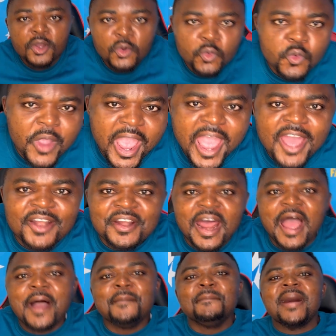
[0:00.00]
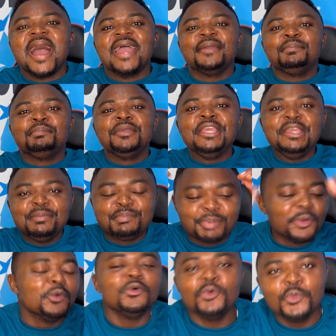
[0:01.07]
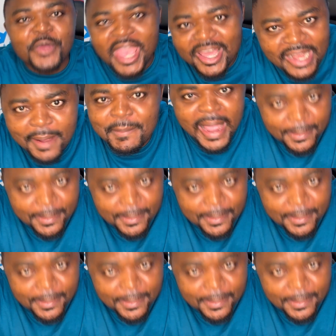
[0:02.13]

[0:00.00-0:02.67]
Where are my people? Where are my